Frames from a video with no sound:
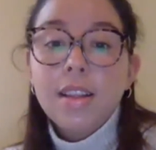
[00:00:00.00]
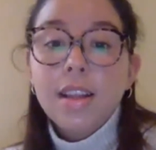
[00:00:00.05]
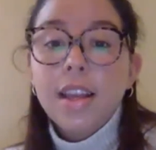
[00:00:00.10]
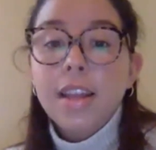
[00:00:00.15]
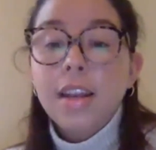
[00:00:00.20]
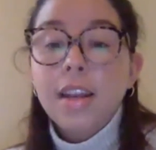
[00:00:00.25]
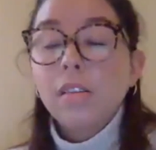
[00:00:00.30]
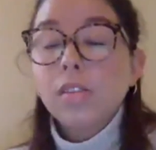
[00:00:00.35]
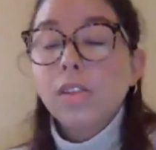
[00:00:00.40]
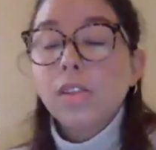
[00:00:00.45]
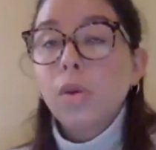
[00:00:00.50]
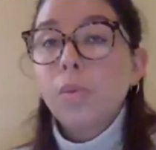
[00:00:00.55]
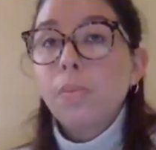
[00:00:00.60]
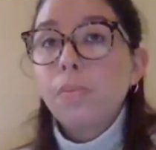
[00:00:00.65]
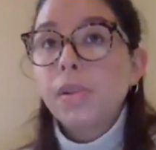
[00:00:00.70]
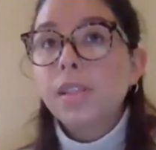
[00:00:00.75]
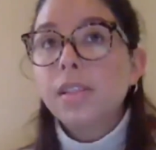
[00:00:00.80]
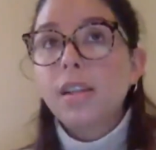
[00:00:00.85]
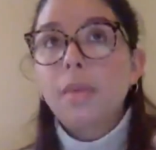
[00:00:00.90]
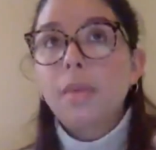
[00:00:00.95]
It also
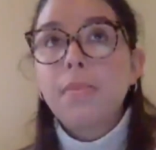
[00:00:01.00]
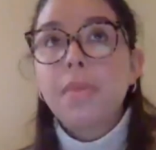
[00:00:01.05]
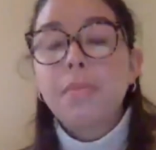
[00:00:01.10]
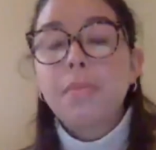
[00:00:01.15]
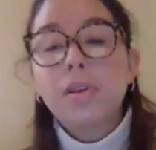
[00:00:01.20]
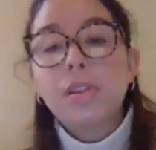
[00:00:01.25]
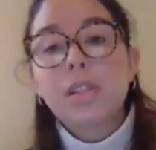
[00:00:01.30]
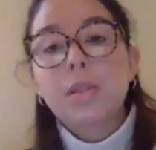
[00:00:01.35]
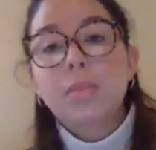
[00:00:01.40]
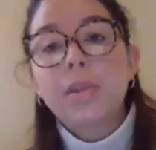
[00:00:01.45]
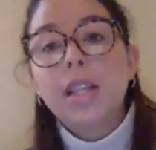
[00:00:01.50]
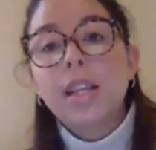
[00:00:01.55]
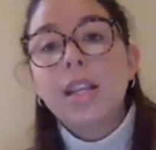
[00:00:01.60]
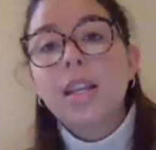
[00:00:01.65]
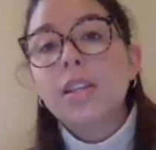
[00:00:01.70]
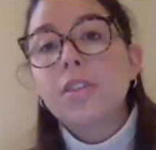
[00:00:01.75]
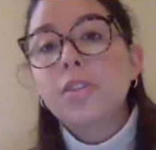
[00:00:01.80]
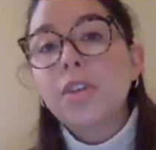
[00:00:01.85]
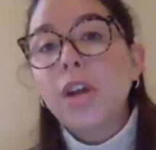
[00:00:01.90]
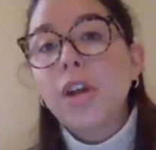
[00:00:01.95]
opens up the
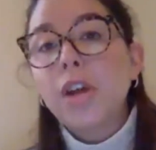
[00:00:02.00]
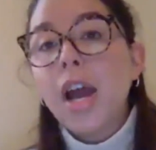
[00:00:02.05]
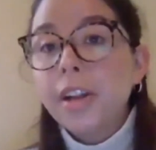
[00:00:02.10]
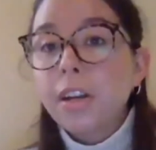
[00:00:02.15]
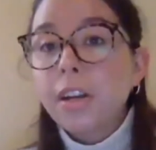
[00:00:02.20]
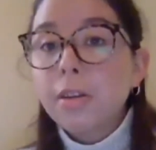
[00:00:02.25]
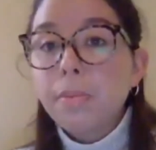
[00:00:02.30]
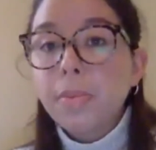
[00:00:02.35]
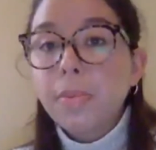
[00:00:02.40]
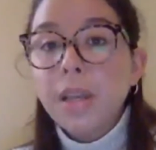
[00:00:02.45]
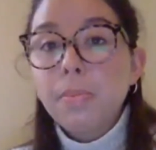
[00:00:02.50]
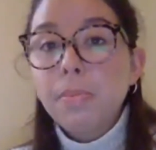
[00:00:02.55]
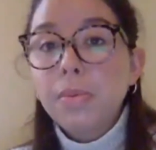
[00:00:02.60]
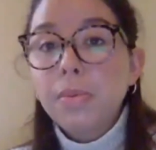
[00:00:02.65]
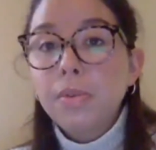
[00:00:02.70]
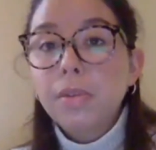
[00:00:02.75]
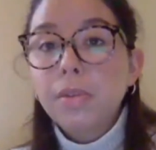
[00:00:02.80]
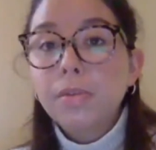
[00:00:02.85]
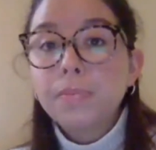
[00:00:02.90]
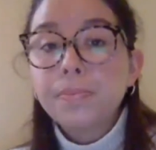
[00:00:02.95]
possibility to hire
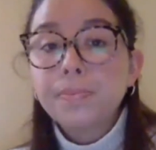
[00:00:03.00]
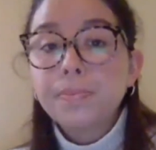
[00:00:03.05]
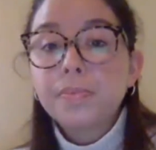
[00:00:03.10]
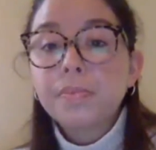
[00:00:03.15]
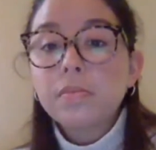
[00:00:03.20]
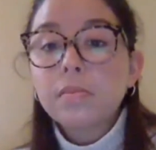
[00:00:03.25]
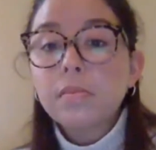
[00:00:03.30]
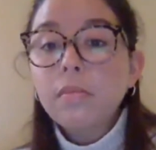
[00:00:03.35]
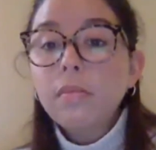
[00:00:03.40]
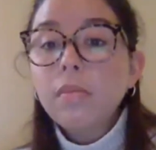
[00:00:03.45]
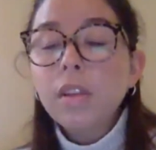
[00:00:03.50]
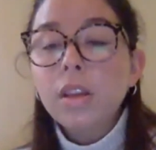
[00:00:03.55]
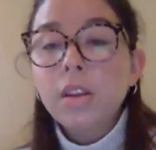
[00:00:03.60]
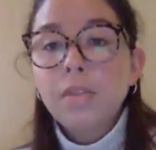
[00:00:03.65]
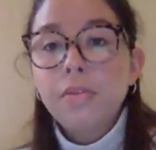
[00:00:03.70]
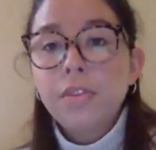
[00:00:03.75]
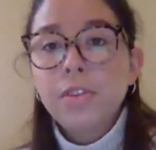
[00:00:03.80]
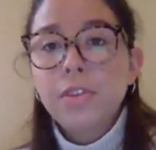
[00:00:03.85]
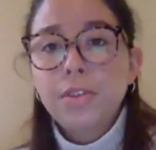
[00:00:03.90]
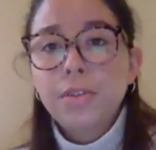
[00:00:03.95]
people
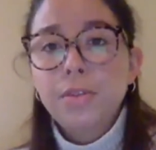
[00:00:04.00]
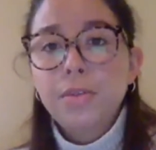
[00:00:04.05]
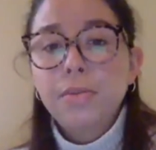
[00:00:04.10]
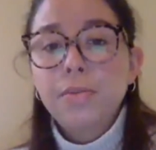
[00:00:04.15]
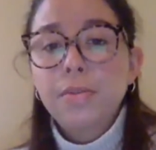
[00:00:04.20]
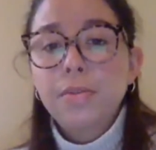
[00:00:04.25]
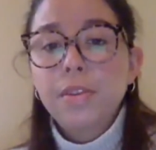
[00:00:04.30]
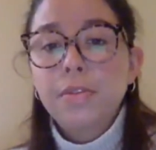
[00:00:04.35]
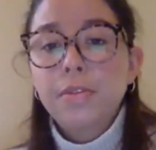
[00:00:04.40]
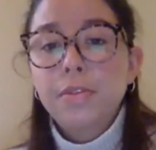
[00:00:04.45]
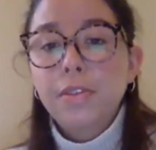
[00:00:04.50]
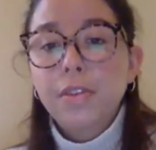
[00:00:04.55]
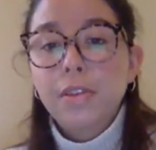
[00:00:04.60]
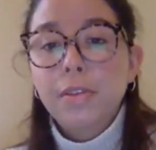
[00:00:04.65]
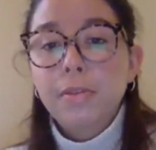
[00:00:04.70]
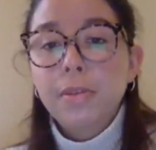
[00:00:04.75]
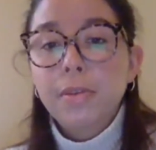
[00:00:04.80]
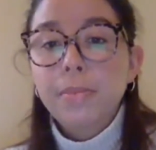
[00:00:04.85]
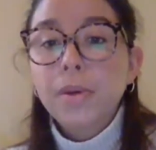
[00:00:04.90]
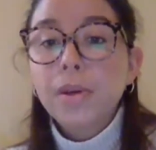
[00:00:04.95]
if you do fully
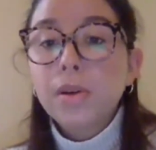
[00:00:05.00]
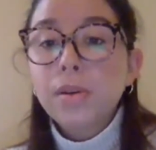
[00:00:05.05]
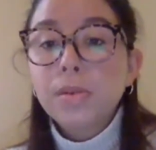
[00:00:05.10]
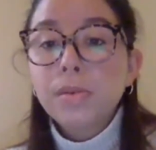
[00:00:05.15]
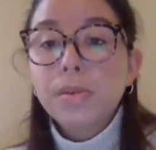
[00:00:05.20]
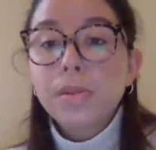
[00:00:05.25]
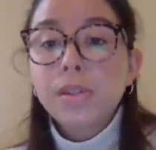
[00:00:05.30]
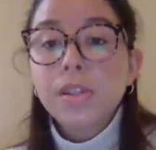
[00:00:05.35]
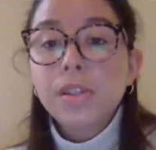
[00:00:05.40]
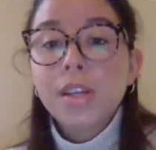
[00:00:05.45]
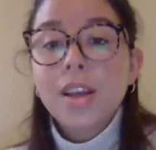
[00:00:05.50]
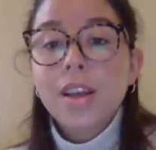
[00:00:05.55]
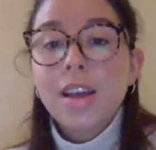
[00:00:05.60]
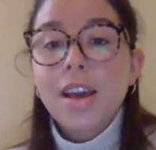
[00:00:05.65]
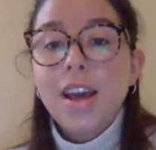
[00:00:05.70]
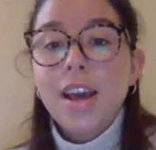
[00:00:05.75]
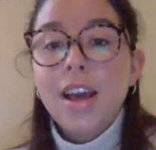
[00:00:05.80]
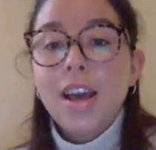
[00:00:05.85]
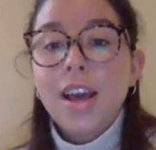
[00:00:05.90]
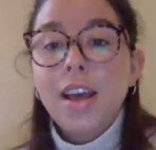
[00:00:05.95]
remote.
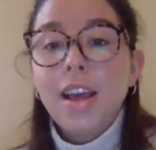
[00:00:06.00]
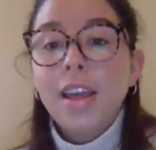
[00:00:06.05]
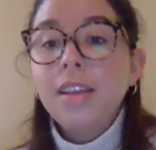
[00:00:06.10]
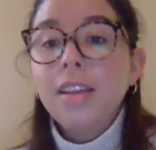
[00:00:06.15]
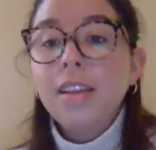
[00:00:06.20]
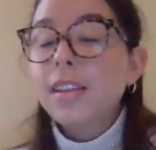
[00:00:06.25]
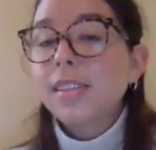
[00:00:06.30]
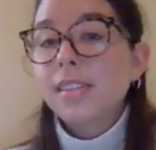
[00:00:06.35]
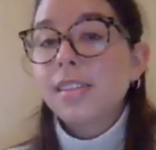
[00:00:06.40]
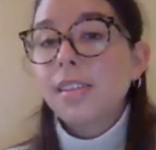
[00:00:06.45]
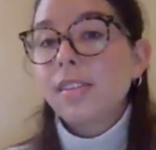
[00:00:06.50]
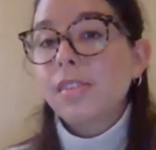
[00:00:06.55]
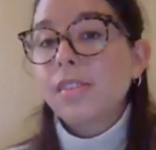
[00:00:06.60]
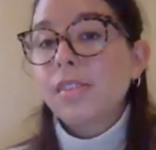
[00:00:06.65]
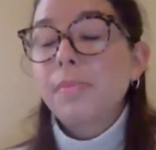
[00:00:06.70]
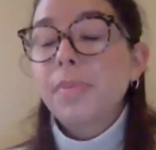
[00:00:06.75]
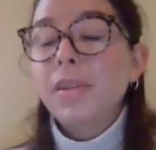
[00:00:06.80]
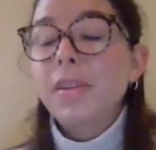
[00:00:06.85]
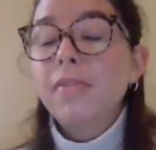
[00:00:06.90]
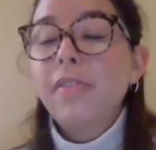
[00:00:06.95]
And this has
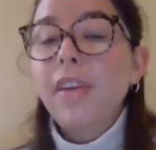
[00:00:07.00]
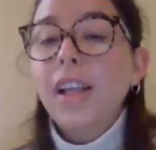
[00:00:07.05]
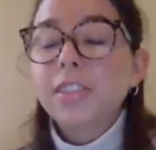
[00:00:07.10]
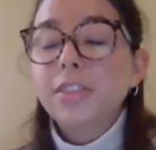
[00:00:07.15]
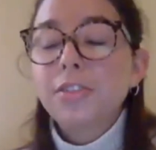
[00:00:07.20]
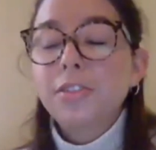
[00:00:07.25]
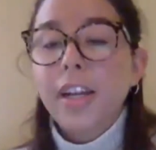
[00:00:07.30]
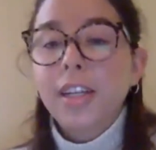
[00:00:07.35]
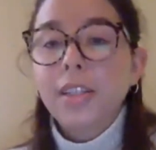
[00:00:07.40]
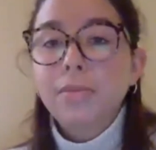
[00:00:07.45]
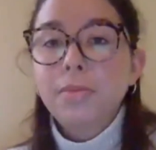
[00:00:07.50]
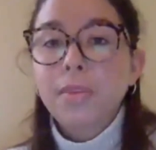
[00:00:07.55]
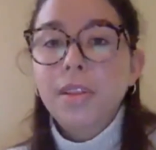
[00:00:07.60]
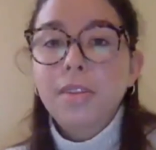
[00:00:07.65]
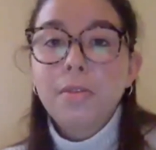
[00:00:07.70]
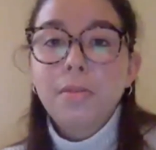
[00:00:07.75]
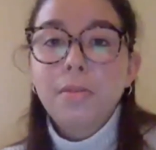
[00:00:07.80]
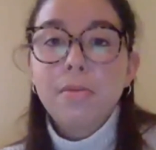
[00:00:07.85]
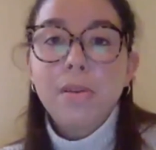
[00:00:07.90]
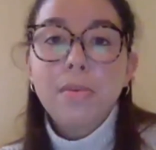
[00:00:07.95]
also been fast-tracked with
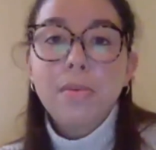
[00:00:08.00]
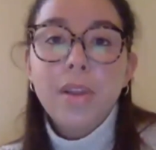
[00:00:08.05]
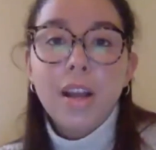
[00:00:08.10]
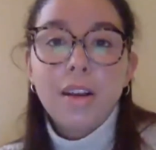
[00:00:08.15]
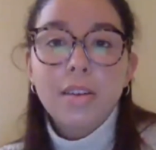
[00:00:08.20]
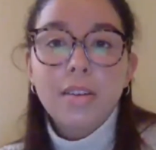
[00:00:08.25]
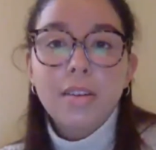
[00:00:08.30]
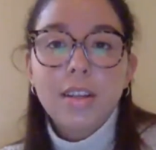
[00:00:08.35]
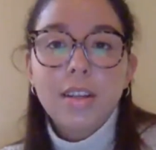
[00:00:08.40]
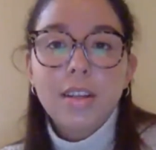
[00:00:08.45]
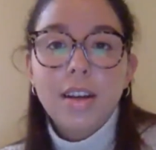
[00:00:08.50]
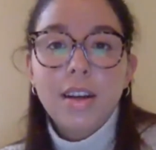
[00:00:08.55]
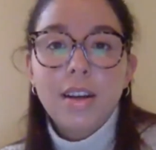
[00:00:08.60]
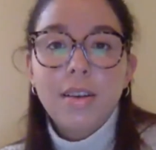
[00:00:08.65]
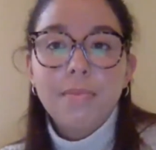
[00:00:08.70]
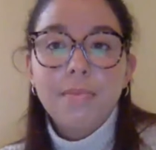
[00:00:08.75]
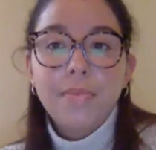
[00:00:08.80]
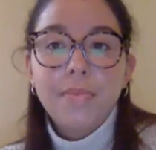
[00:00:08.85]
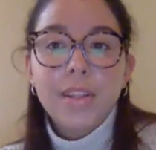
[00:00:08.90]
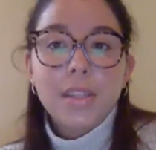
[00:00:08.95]
Corona.
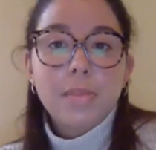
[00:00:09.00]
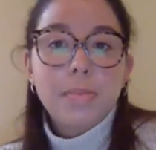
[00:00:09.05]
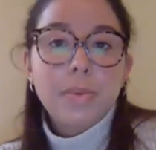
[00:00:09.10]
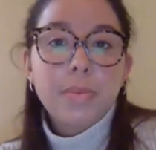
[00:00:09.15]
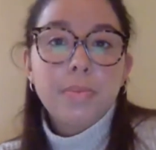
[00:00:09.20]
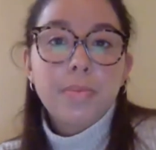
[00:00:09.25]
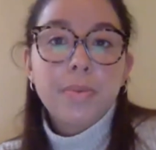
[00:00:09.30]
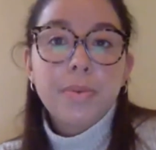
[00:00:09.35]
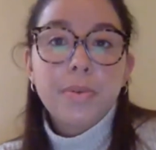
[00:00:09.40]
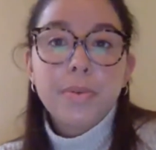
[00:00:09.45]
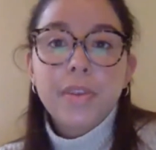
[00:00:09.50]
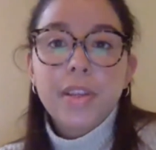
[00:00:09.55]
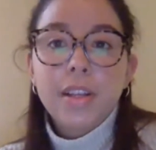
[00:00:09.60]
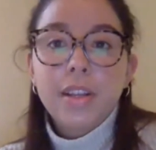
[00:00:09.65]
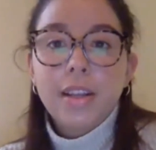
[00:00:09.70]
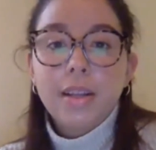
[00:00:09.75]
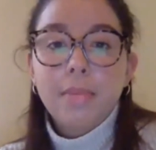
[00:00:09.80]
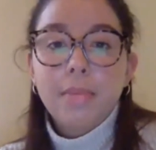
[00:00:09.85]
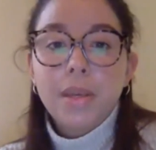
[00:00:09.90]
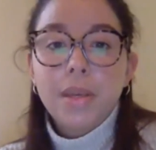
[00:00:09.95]
It's been
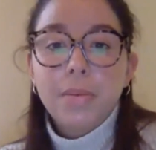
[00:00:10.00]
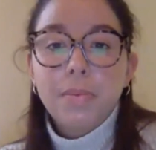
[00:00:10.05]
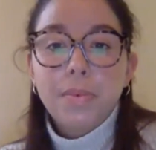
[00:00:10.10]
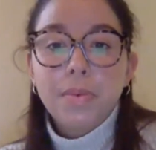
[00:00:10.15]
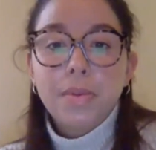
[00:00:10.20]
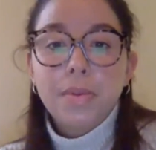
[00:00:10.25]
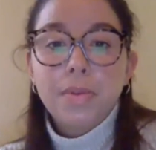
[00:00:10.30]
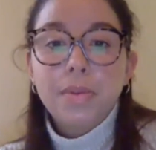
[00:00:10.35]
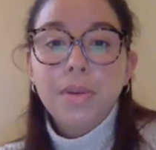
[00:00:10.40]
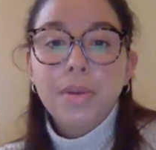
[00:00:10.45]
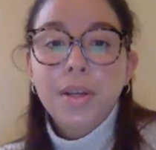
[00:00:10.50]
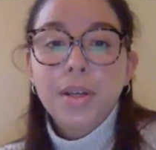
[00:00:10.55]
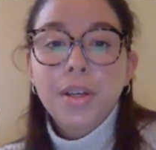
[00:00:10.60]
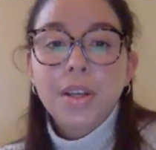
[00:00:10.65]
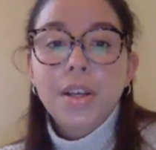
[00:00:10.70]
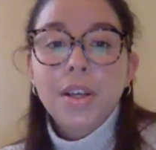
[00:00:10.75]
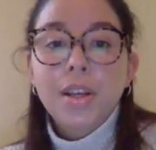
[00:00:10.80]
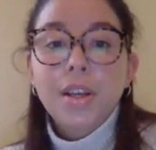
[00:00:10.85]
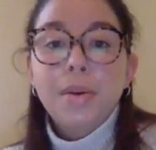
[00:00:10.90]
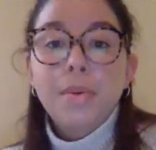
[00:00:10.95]
proven that people
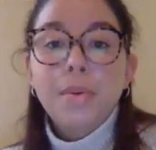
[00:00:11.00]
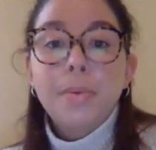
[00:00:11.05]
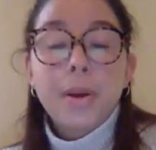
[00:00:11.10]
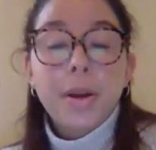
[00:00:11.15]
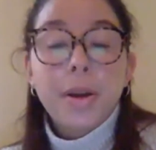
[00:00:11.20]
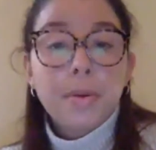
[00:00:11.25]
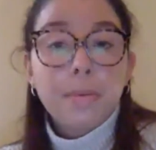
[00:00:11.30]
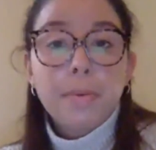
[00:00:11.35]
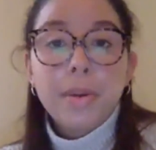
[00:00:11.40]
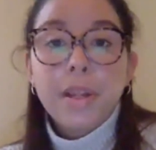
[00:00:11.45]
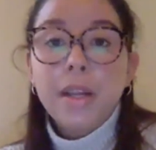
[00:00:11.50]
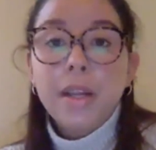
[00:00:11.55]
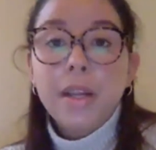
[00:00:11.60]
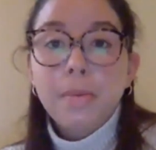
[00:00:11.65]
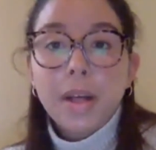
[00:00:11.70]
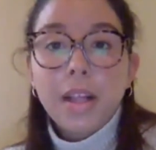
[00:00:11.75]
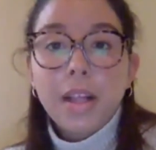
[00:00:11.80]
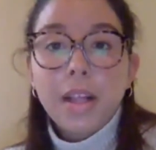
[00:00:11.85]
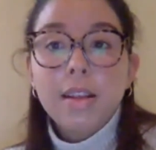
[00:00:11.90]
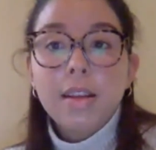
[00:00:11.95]
work really
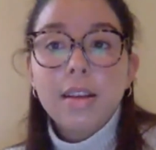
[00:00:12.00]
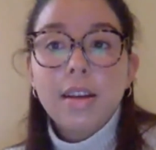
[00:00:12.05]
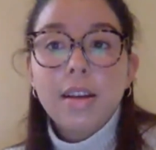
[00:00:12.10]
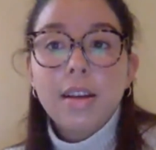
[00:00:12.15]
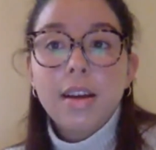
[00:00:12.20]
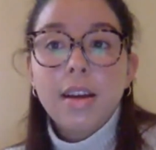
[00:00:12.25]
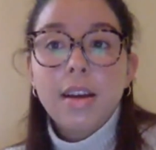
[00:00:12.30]
well